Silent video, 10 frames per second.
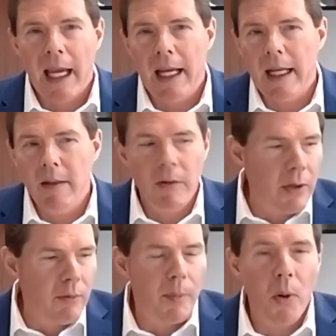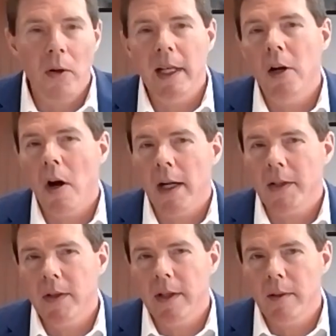And they're reporting
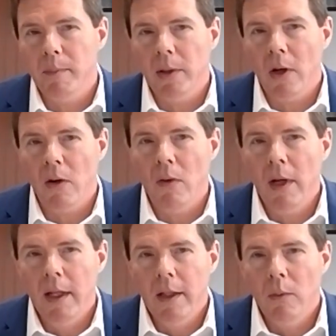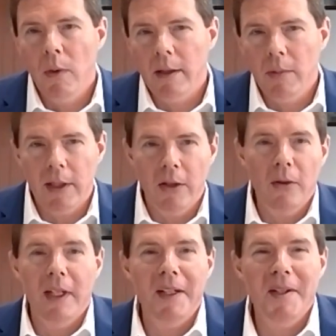costs that are below what
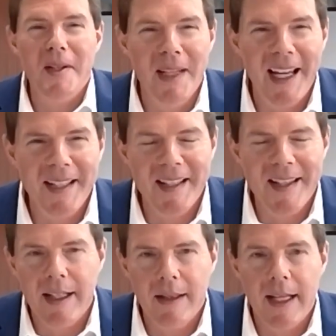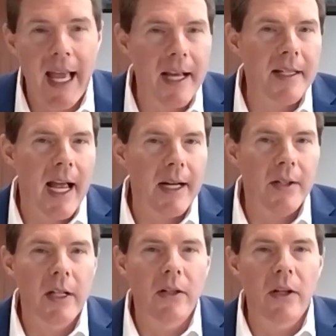you, and in some cases the
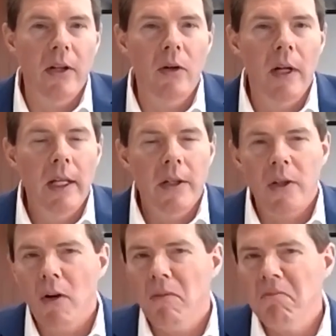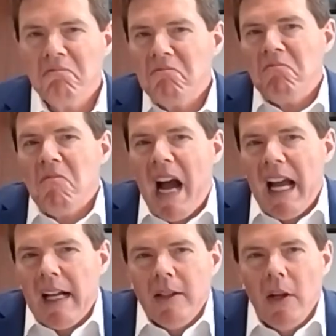Kazakhs can do. So
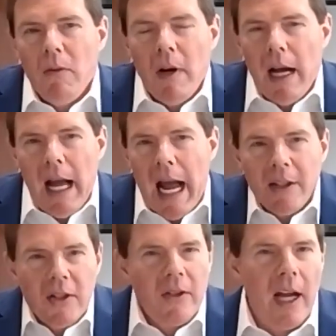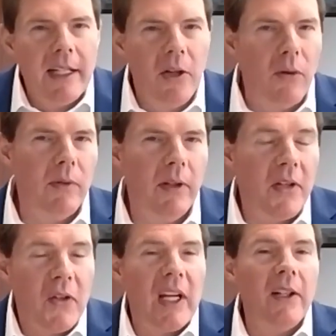
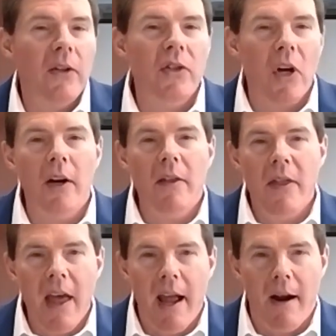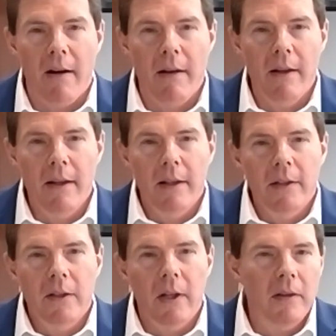the signals aren't there
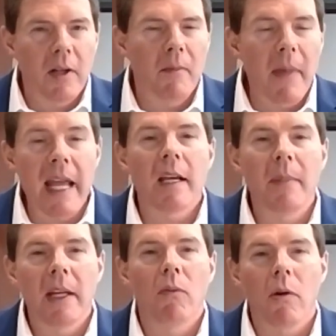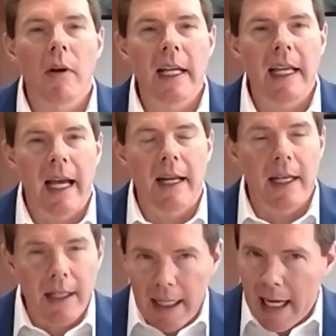to make me worry yet.
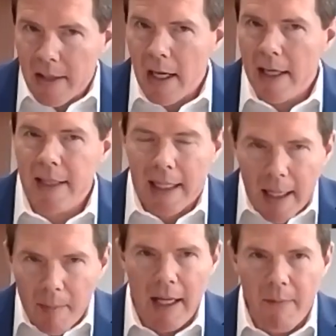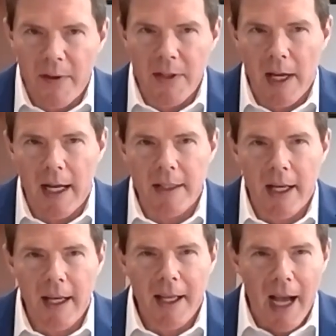And as I say, let me emphasize,
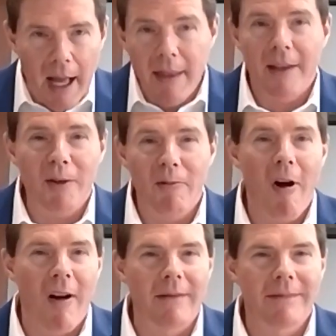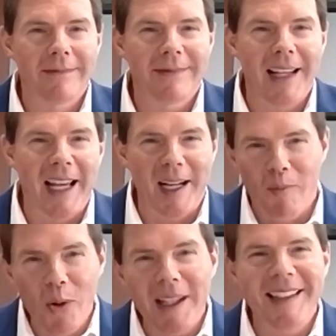I think they're wrong, and
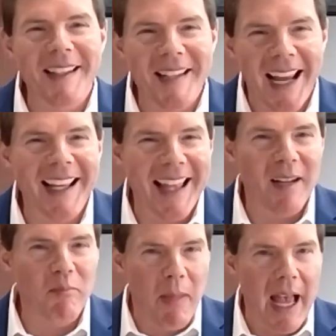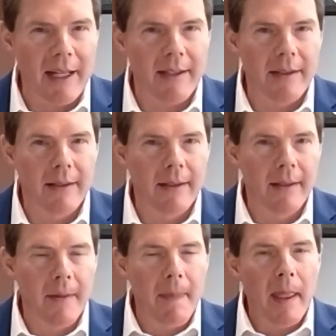I'm willing to take that bet.
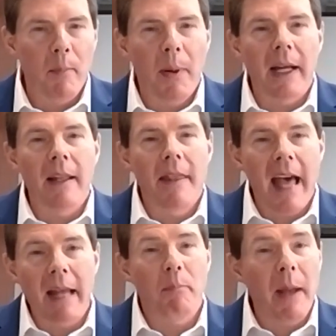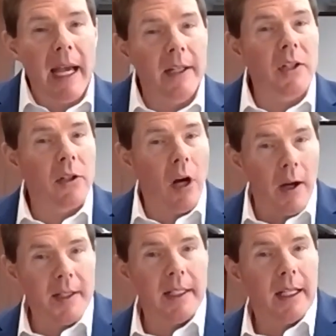Yeah. But that bet is
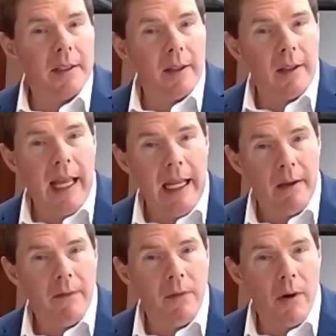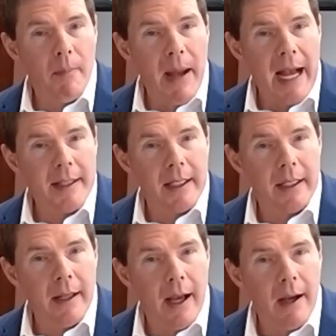causing a delay for a
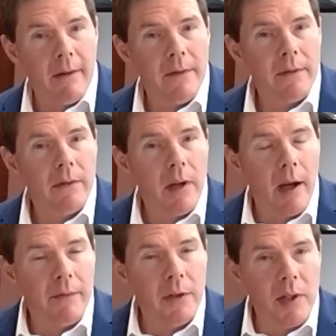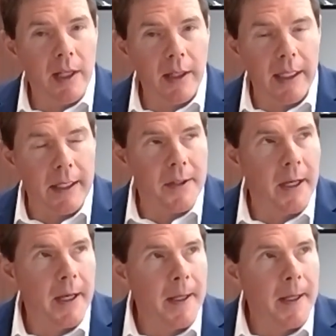basket of utilities.